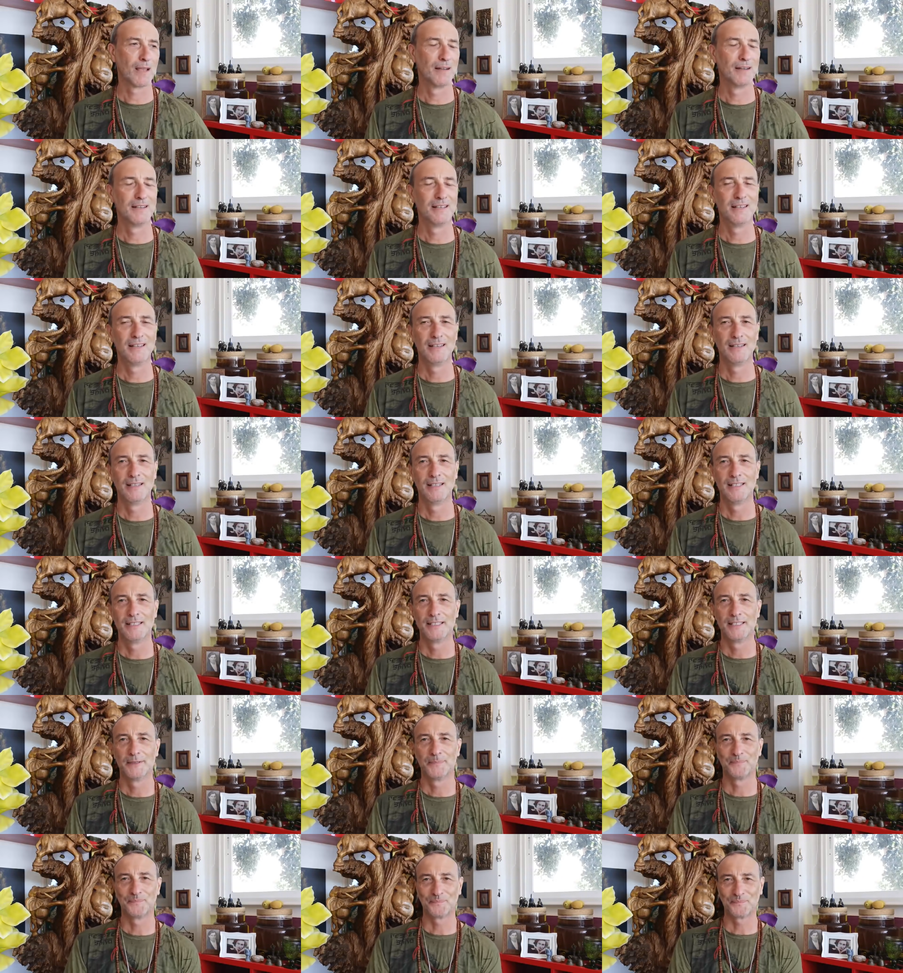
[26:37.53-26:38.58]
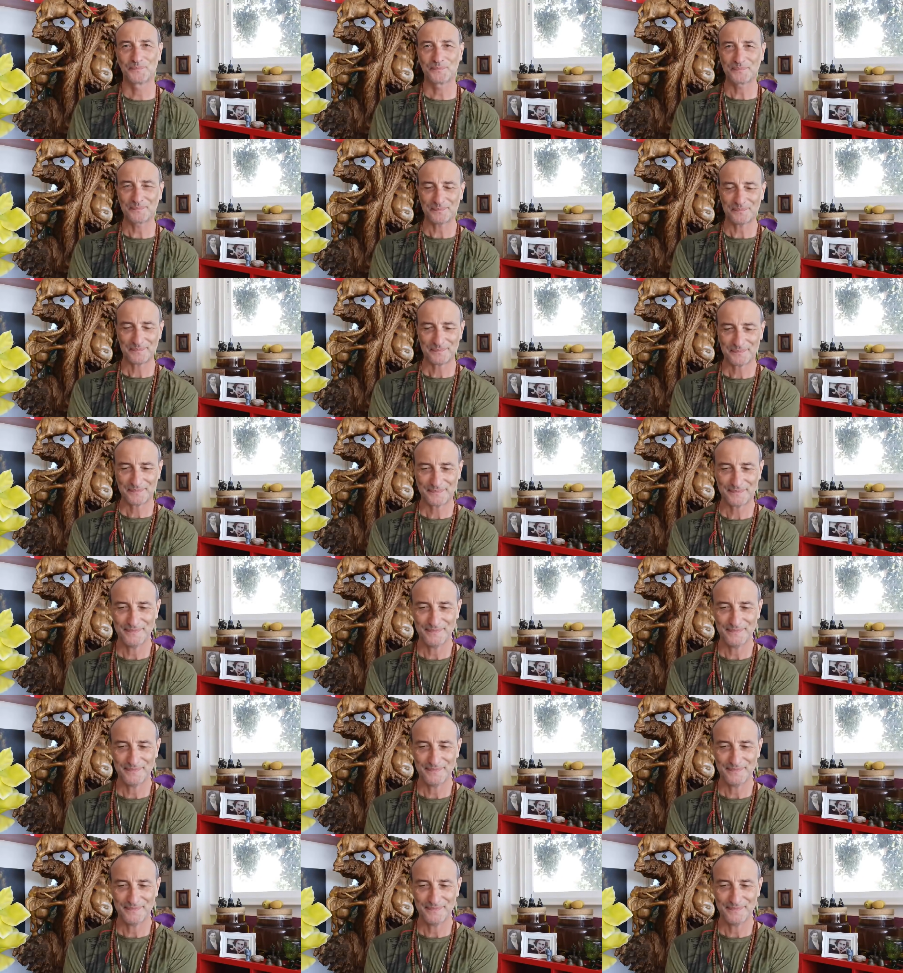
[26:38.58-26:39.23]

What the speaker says: [no speech]